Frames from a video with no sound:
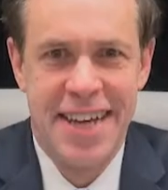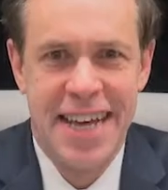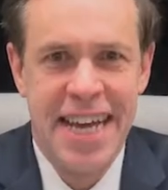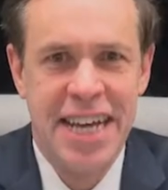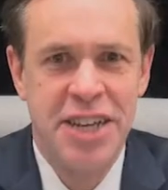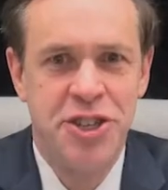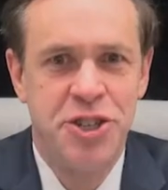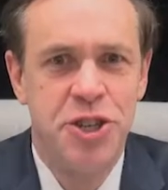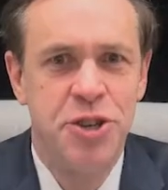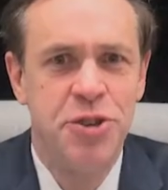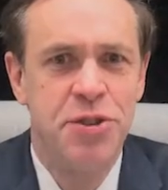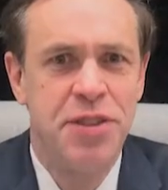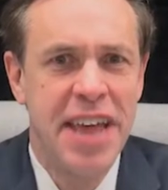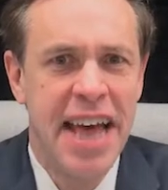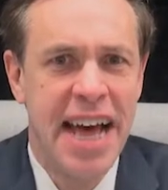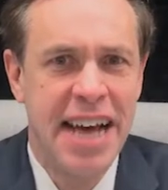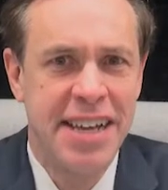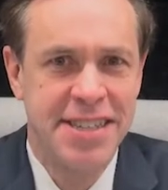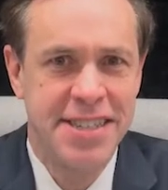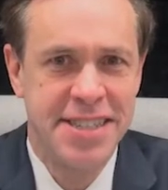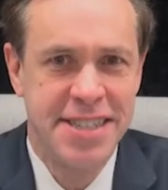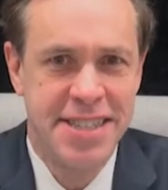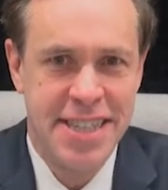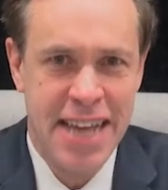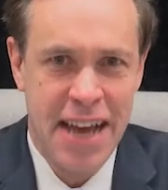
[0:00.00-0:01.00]
In
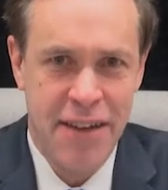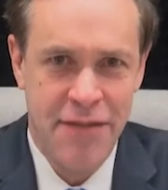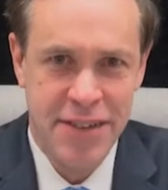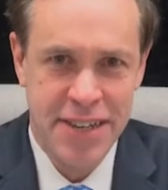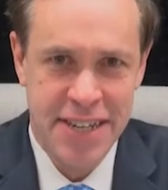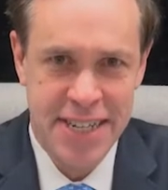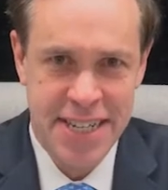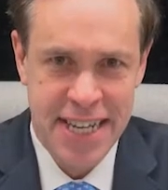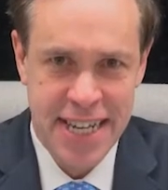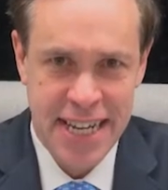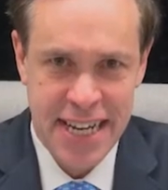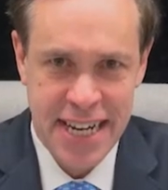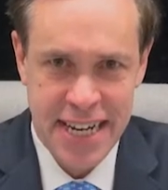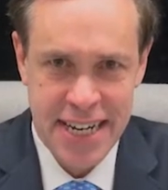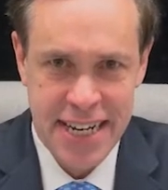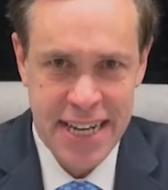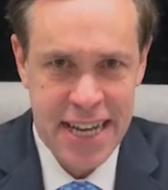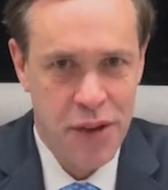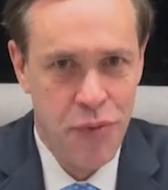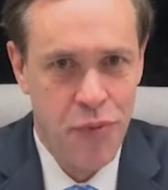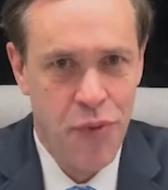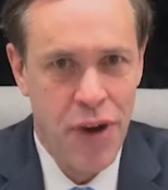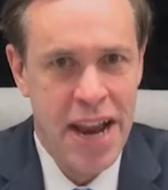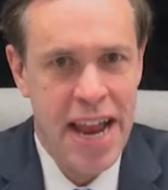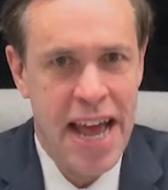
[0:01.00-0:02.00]
2017,
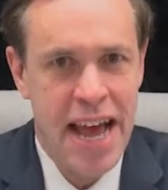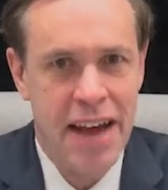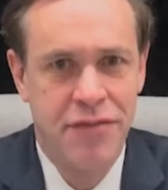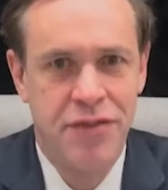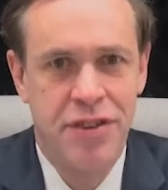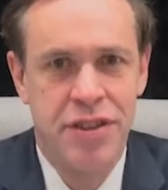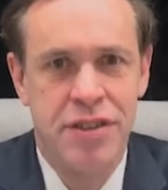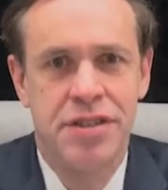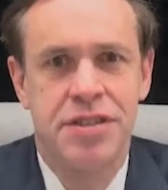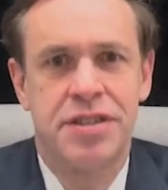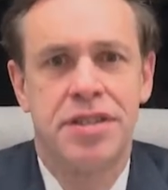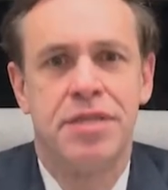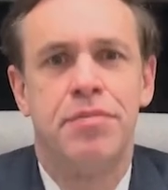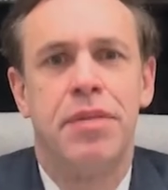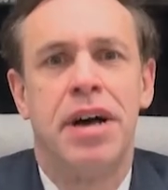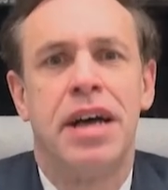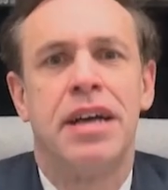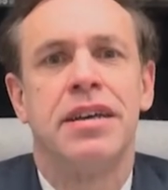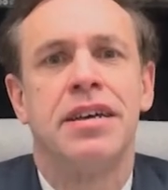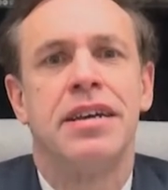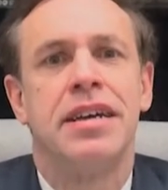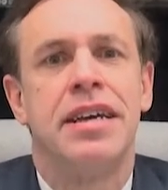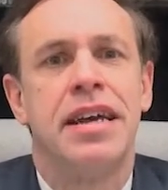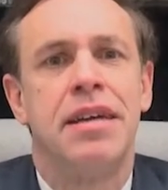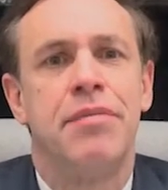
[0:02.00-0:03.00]
it went after the
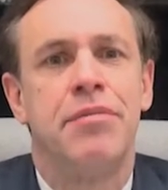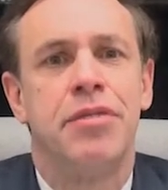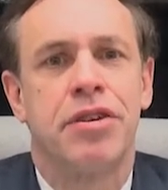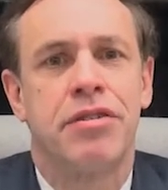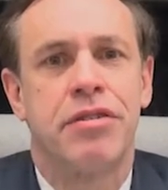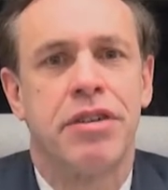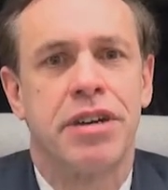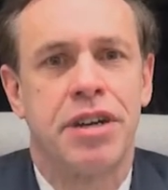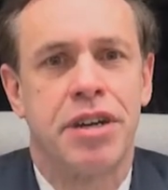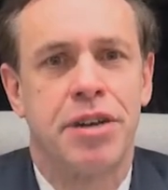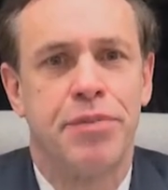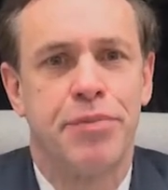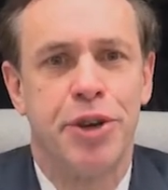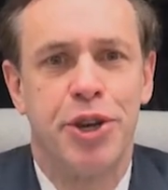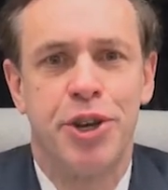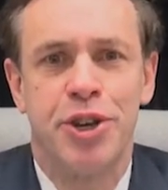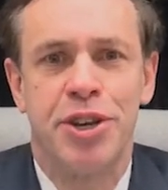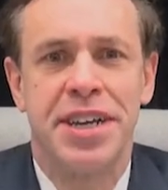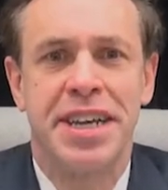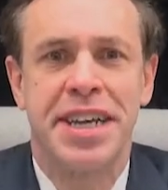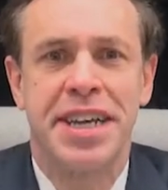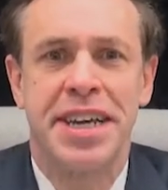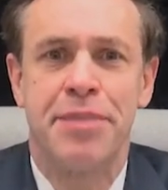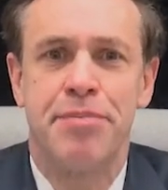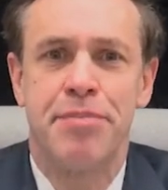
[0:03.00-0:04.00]
Somalia immigrant
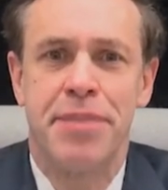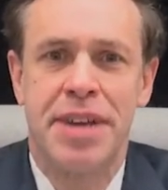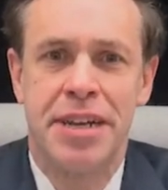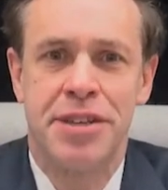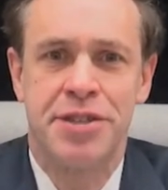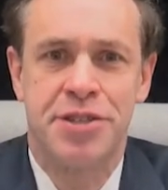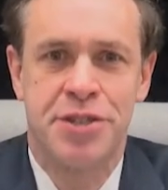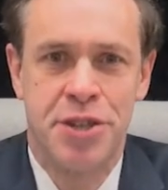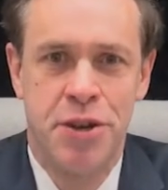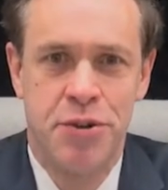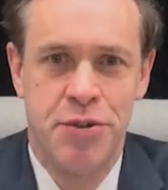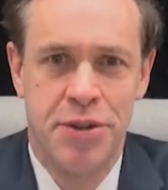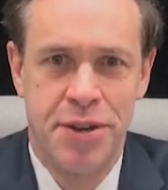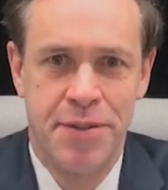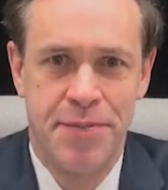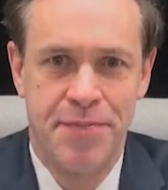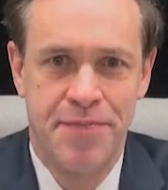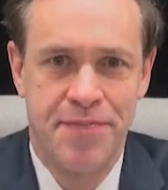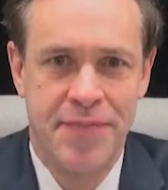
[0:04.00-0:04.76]
community in Minnesota,